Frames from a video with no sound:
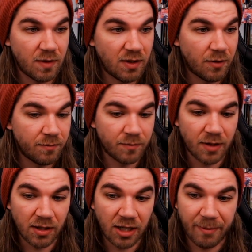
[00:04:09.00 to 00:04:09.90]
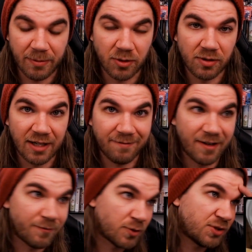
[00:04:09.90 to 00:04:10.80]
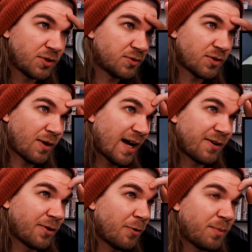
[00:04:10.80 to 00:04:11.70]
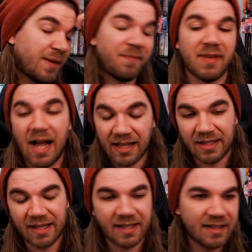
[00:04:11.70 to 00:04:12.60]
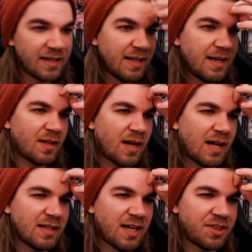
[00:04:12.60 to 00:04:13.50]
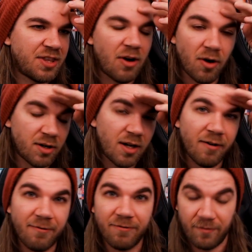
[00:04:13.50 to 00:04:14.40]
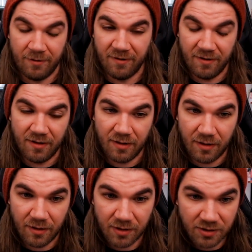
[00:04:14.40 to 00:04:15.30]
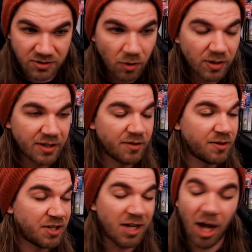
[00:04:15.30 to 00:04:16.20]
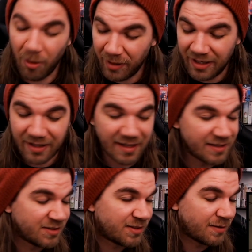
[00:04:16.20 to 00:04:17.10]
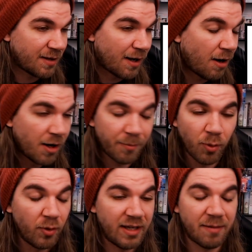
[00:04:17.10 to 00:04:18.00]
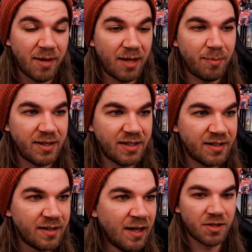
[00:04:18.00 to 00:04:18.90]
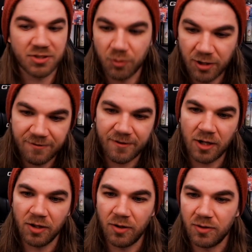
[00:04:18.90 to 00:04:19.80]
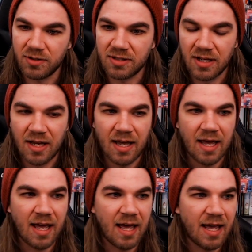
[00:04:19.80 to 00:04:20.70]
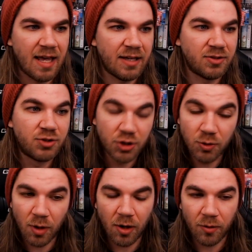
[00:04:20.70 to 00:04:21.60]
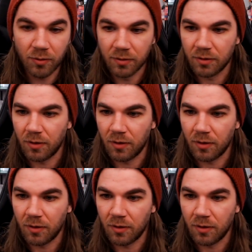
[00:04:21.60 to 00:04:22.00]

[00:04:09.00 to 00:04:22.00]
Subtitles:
you know, a lot of people don't like Fire Force too, so I don't know, but I like it. I like the art of Soul Eater. The comedy is on point in my opinion. The story follows a duo,